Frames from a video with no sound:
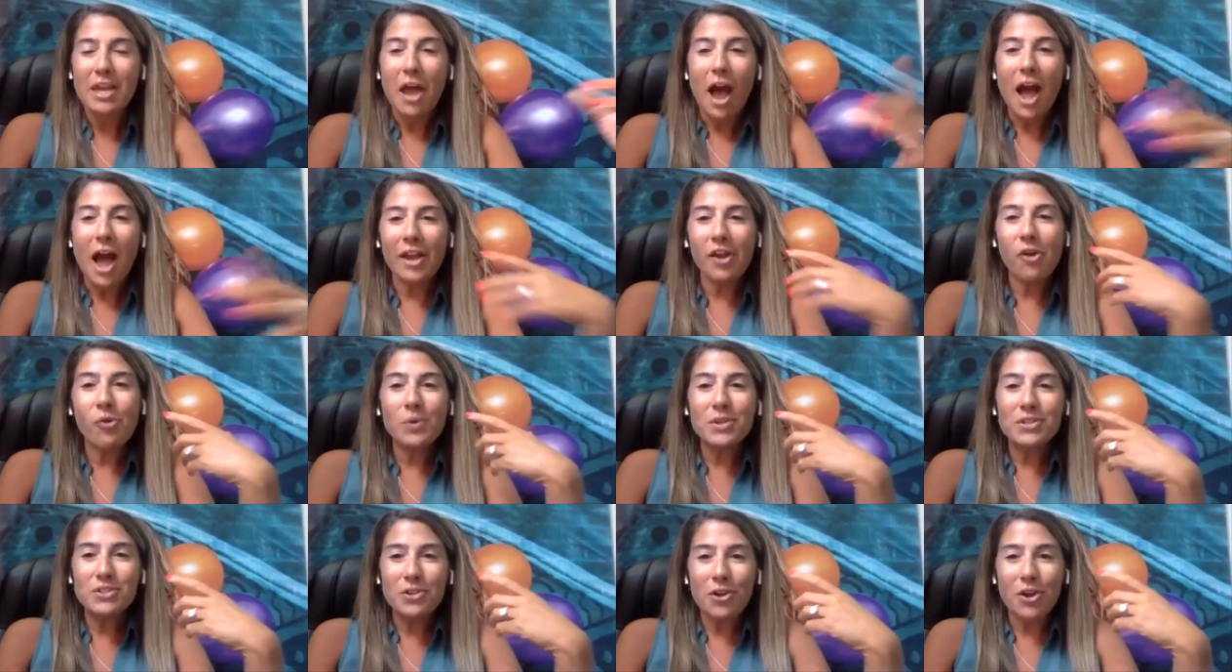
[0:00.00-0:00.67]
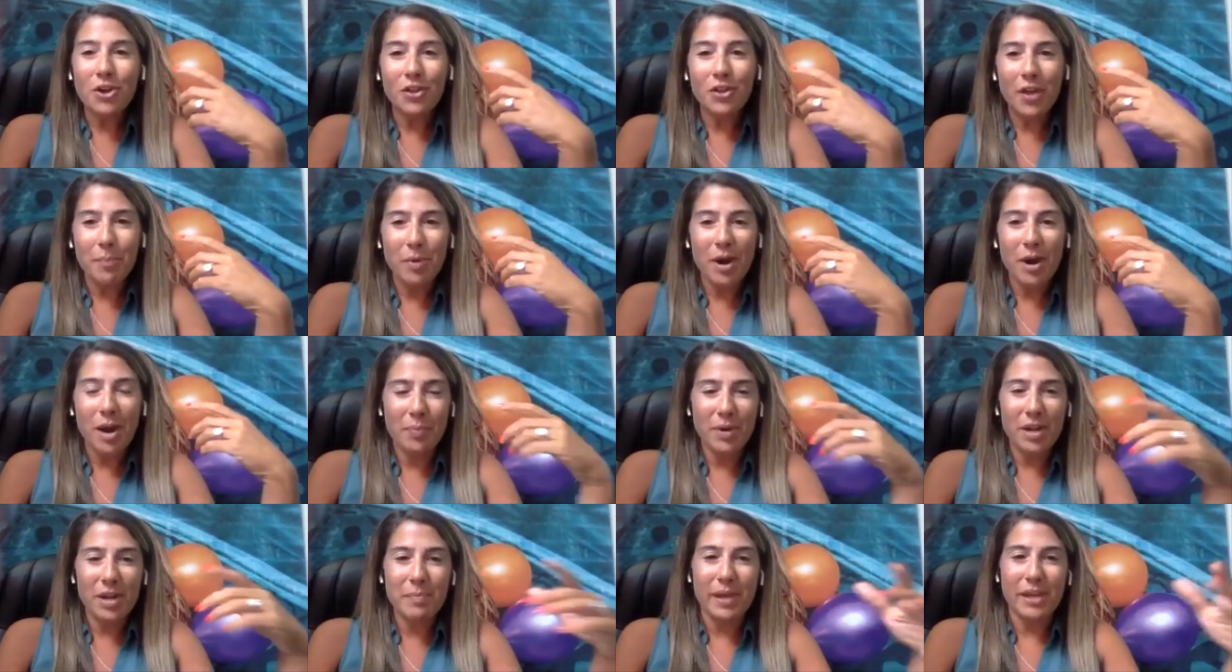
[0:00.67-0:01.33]
I always call that
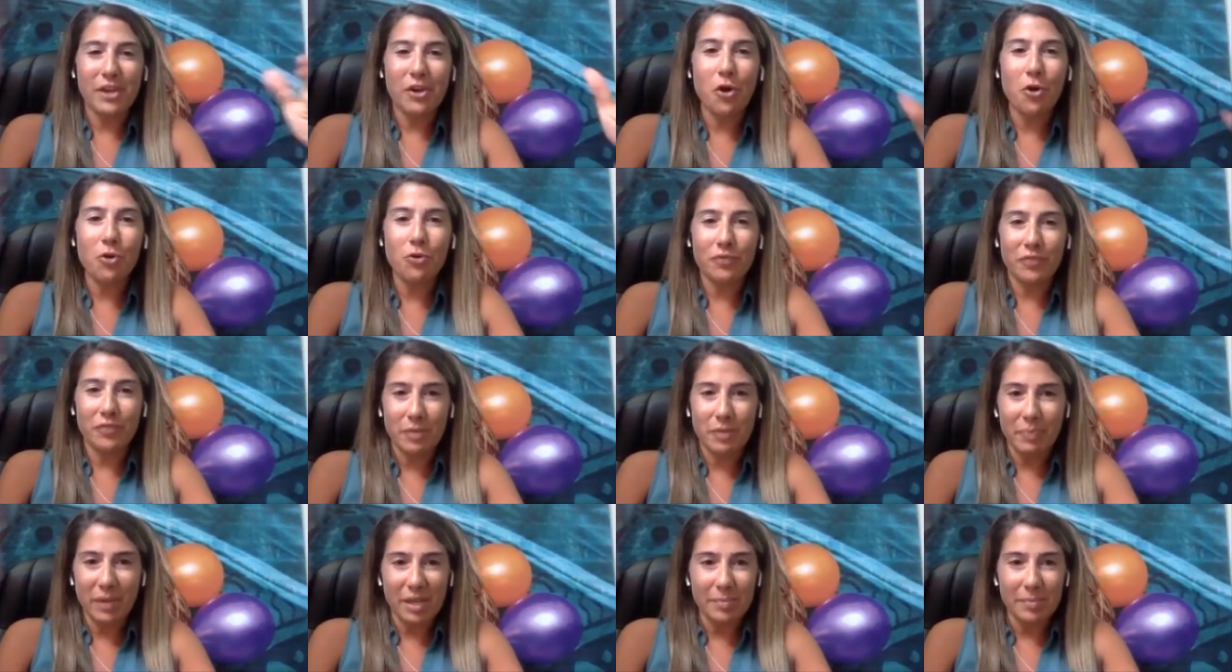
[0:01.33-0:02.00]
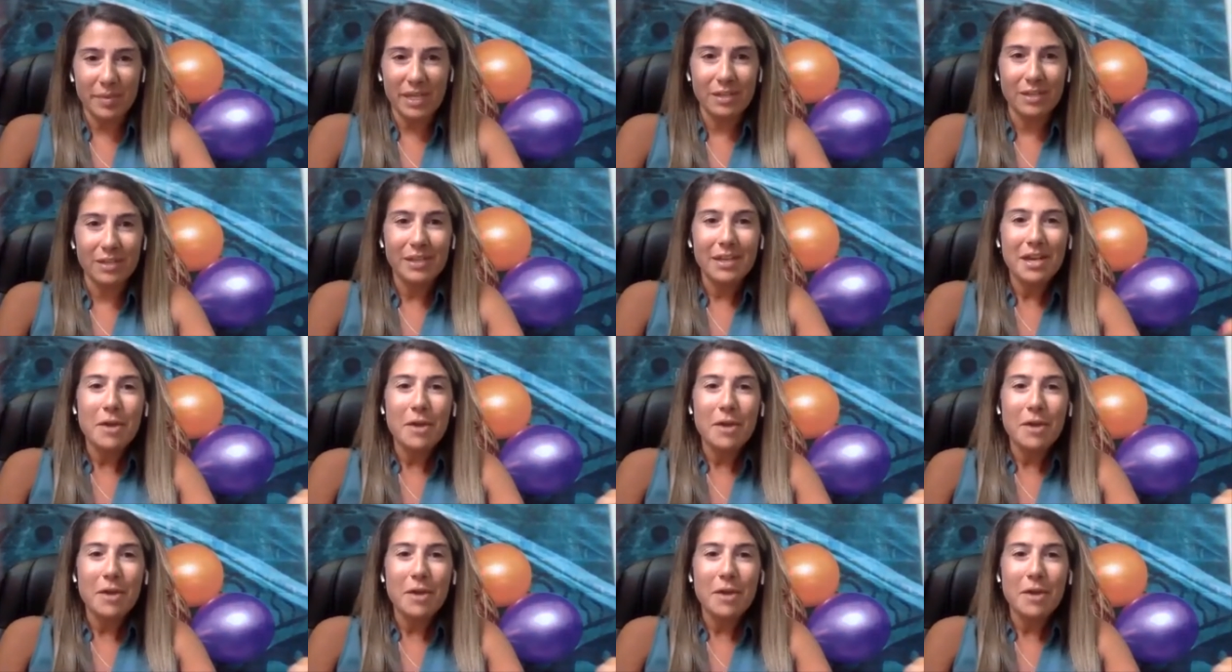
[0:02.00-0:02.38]
property my COVID baby